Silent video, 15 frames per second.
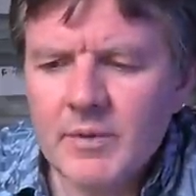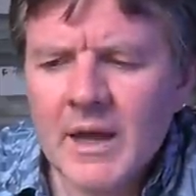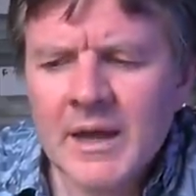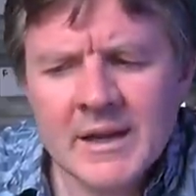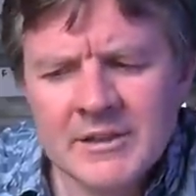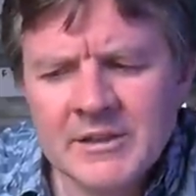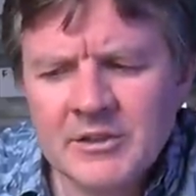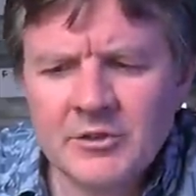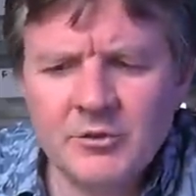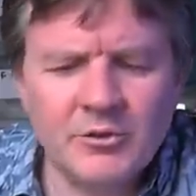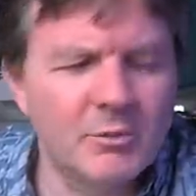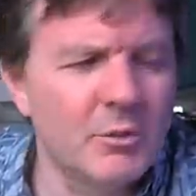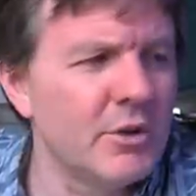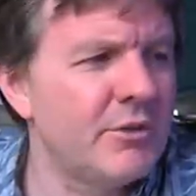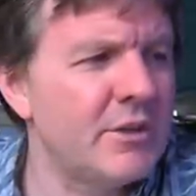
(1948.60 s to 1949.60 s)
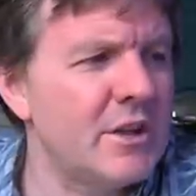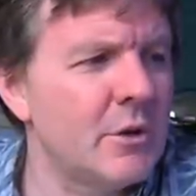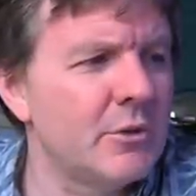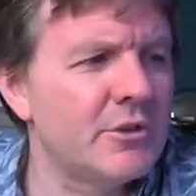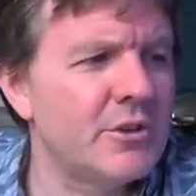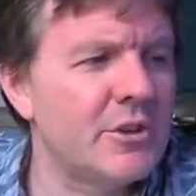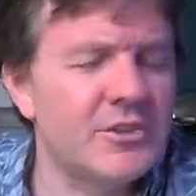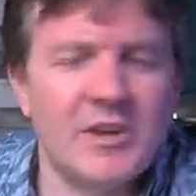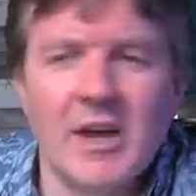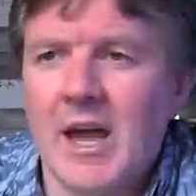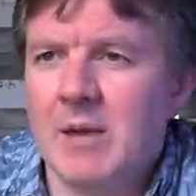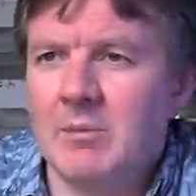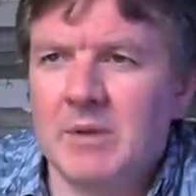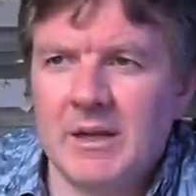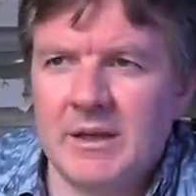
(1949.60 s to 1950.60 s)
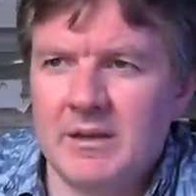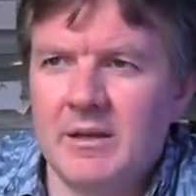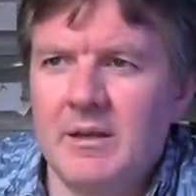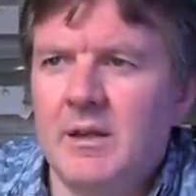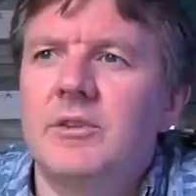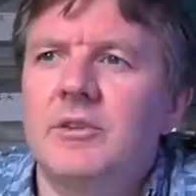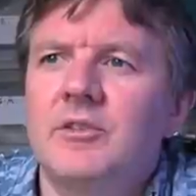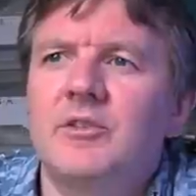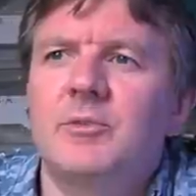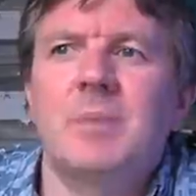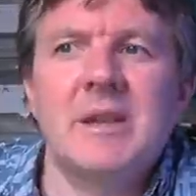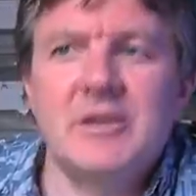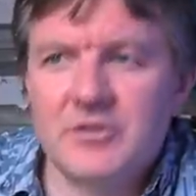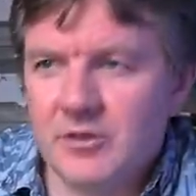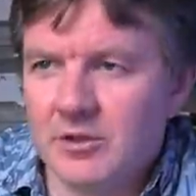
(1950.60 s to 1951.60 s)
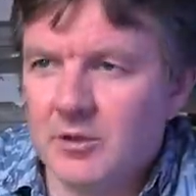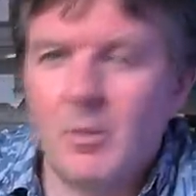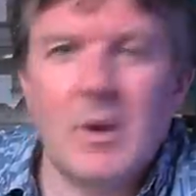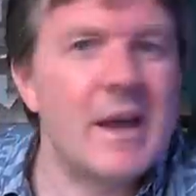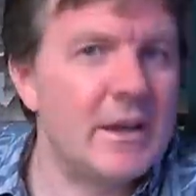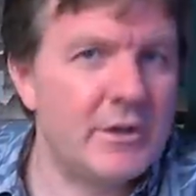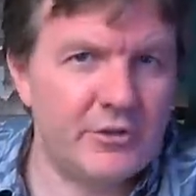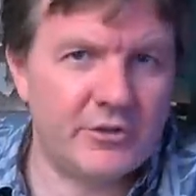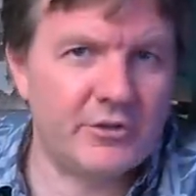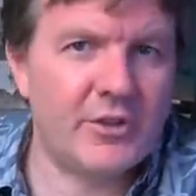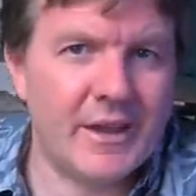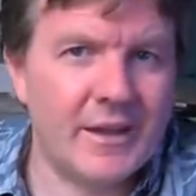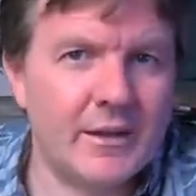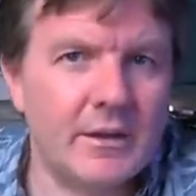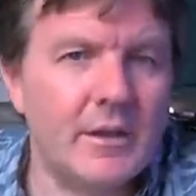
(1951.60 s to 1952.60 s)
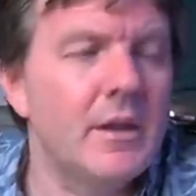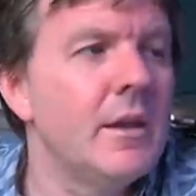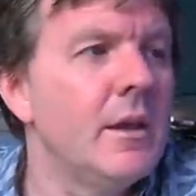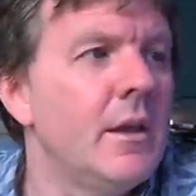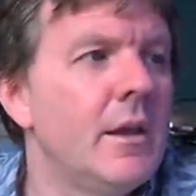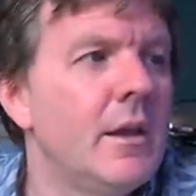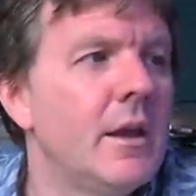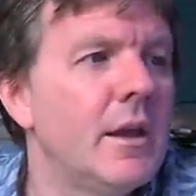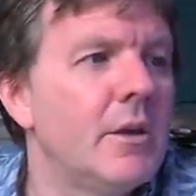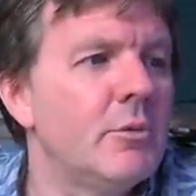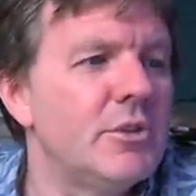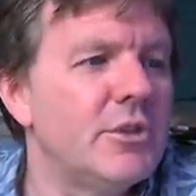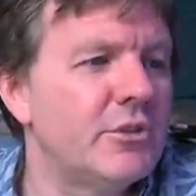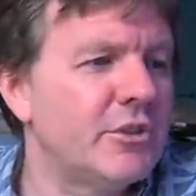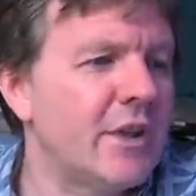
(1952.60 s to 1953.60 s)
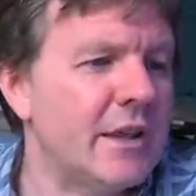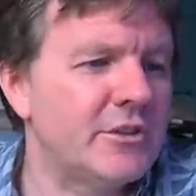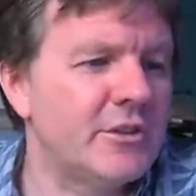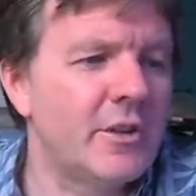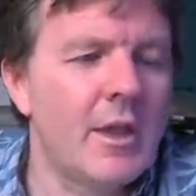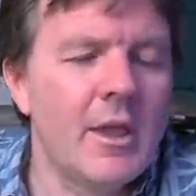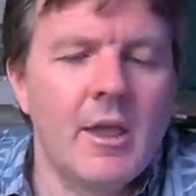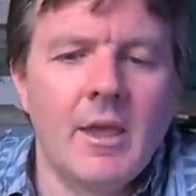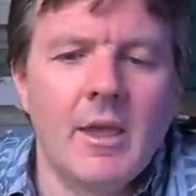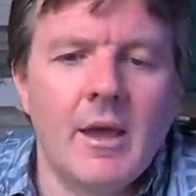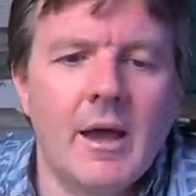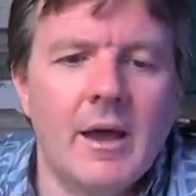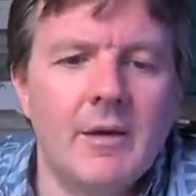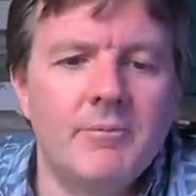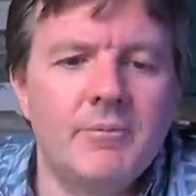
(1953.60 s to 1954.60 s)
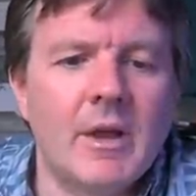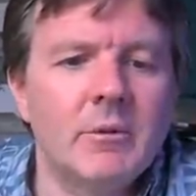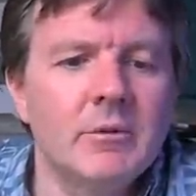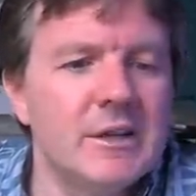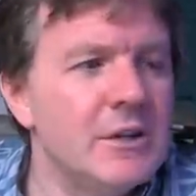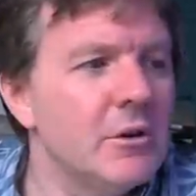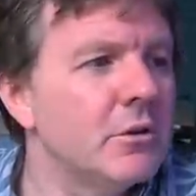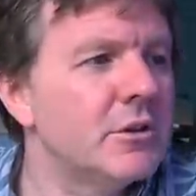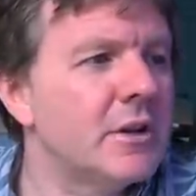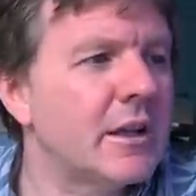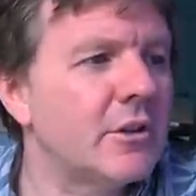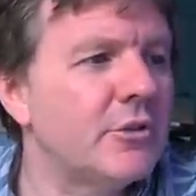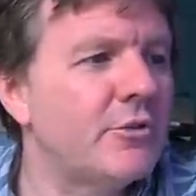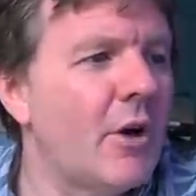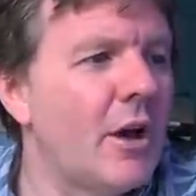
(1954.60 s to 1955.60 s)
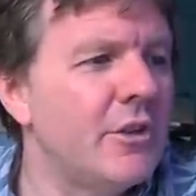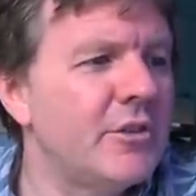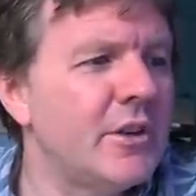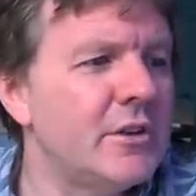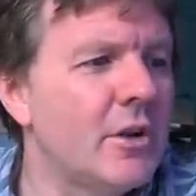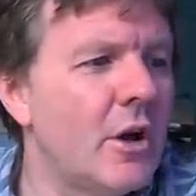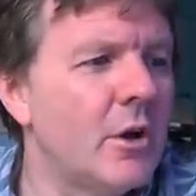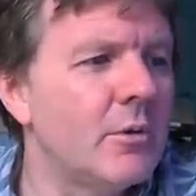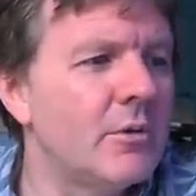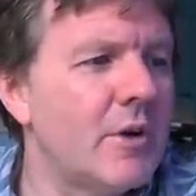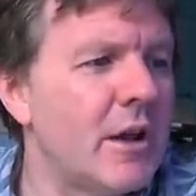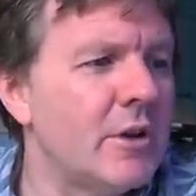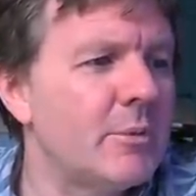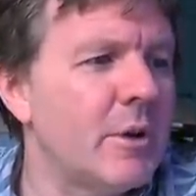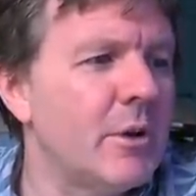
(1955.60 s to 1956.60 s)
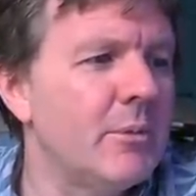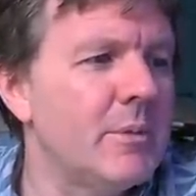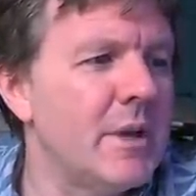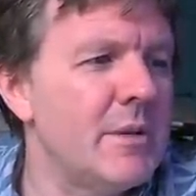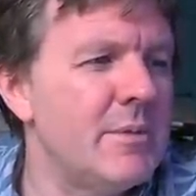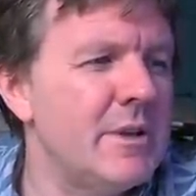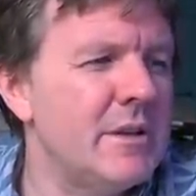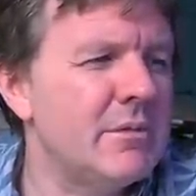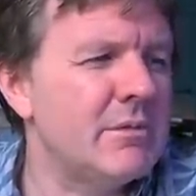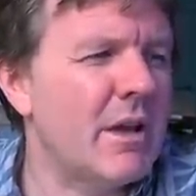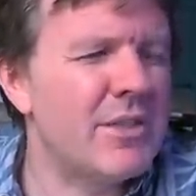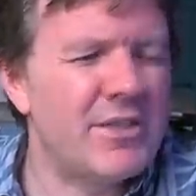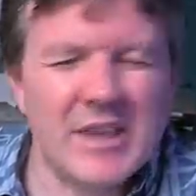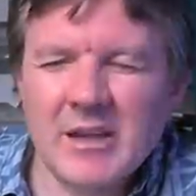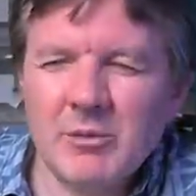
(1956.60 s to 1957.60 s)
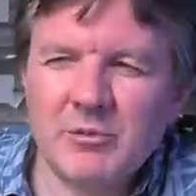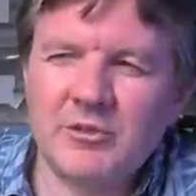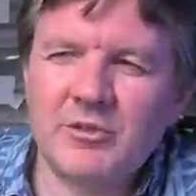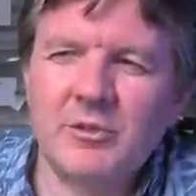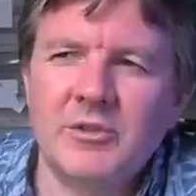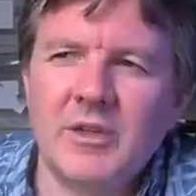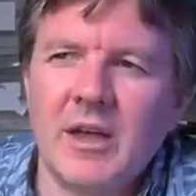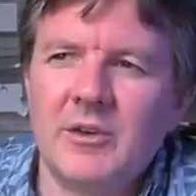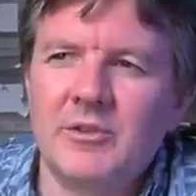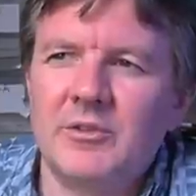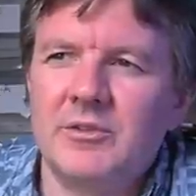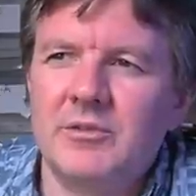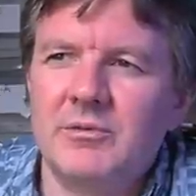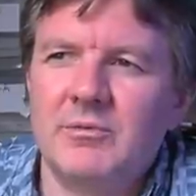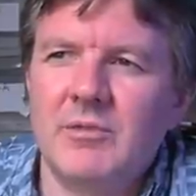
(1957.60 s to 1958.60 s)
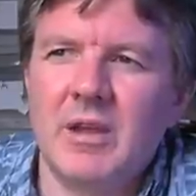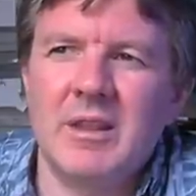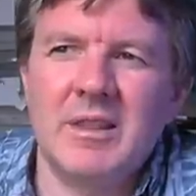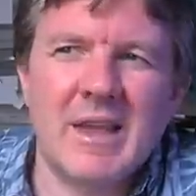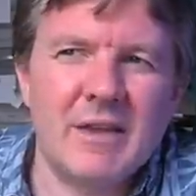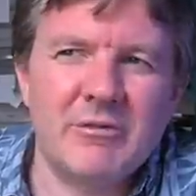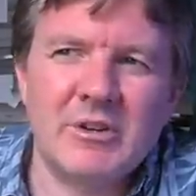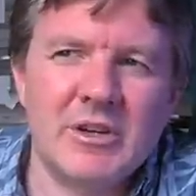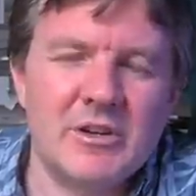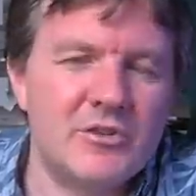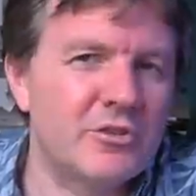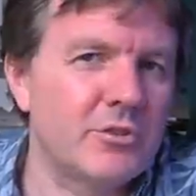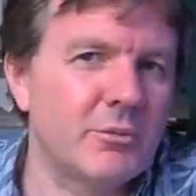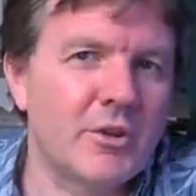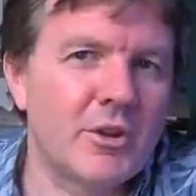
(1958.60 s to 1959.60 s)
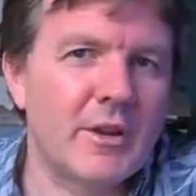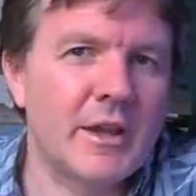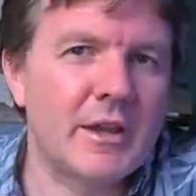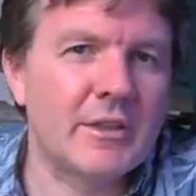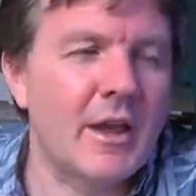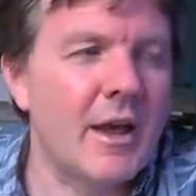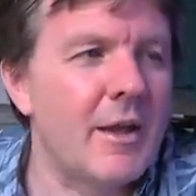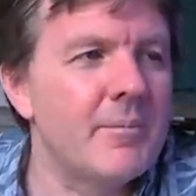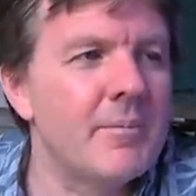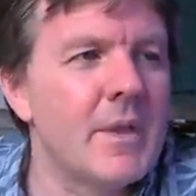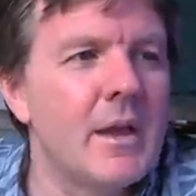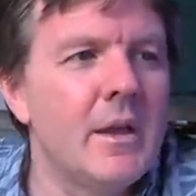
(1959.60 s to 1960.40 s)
And I did do some other videos at the time, like the spatial awareness thing uh, with the sets. Uh, now, Lee Unkrich, as far as I know, around about maybe, I think it was two thousand eleven-ish, something like that,